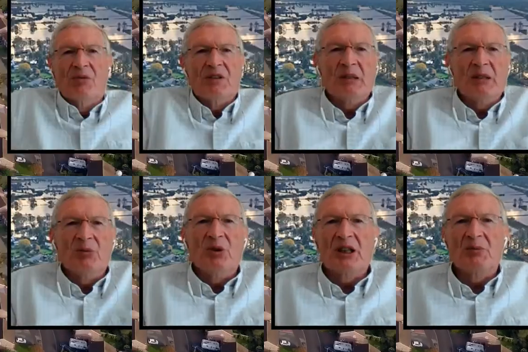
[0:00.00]
We've been
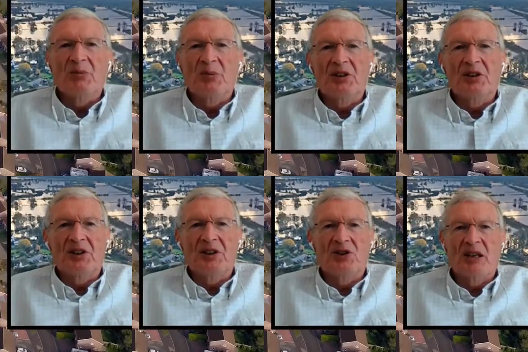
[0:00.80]
working with
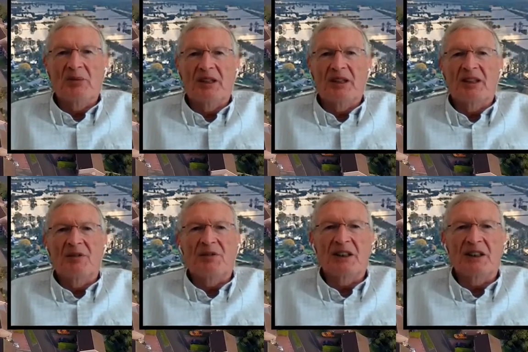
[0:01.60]
the
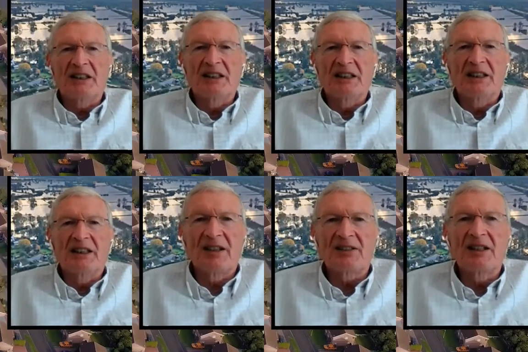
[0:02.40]
JBA flooding
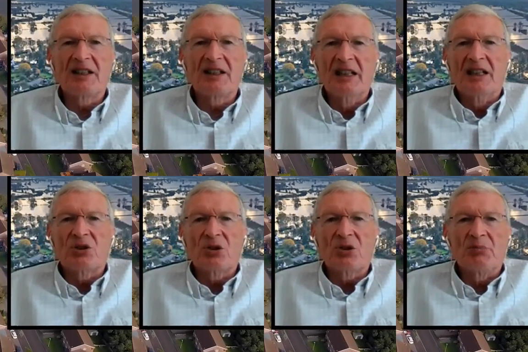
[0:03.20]
consultancy
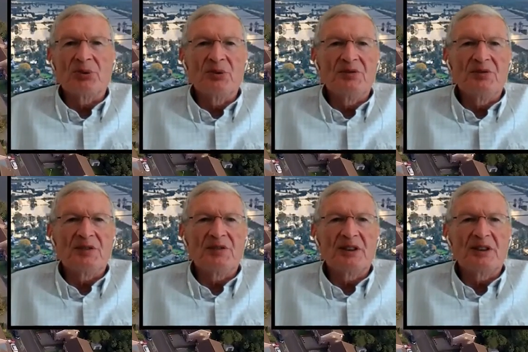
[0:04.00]
to improve their
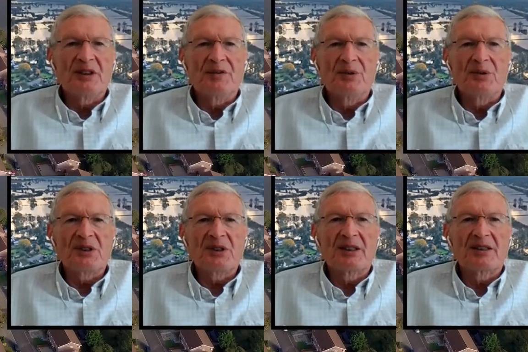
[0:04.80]
flood
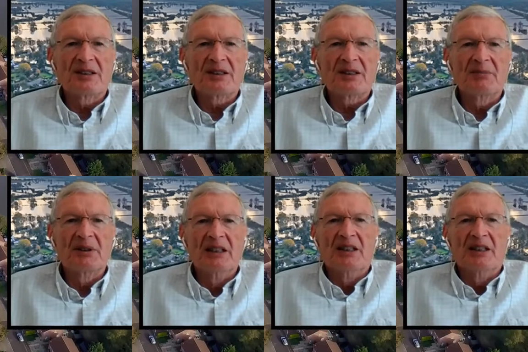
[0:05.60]
foresight
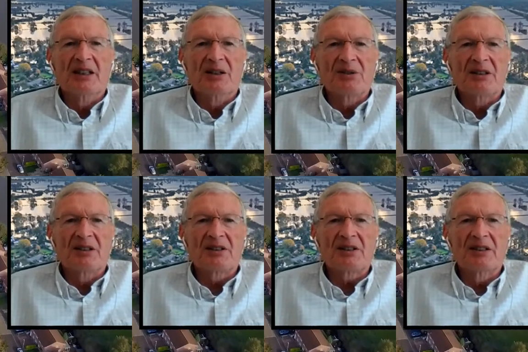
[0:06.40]
system
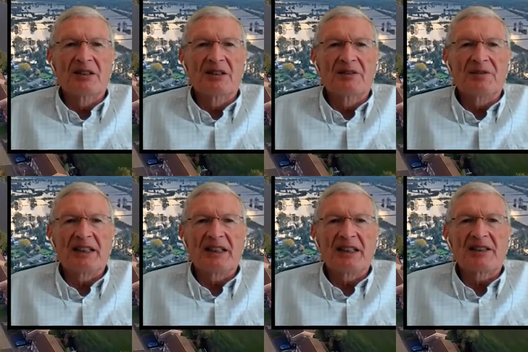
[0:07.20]
using SAR
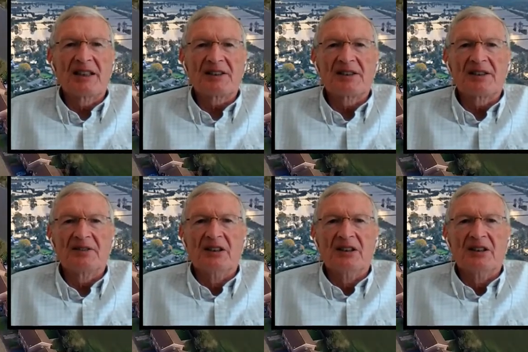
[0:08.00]
flood extents.